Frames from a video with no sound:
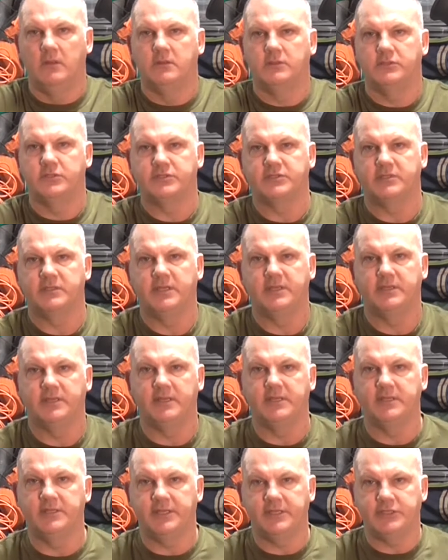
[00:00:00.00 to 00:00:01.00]
just an
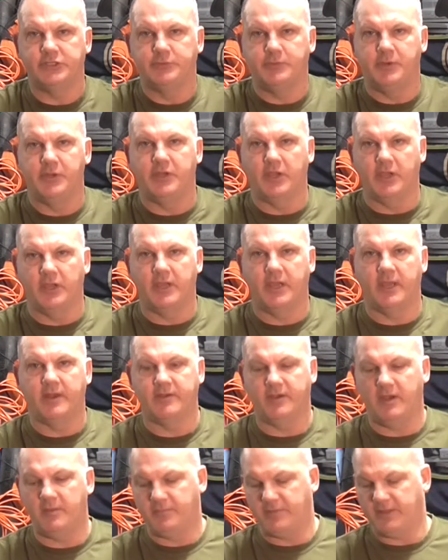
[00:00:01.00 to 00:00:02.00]
indentation where you could get a
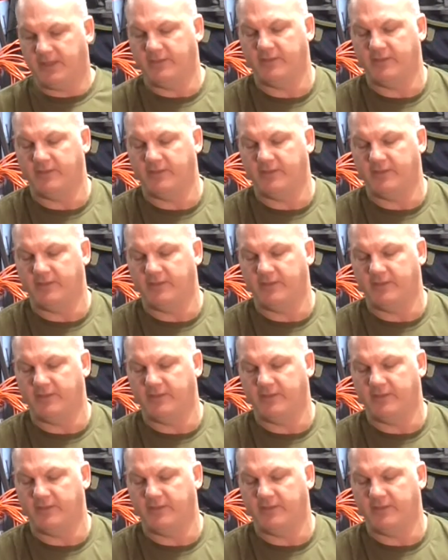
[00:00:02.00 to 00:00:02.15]
grip.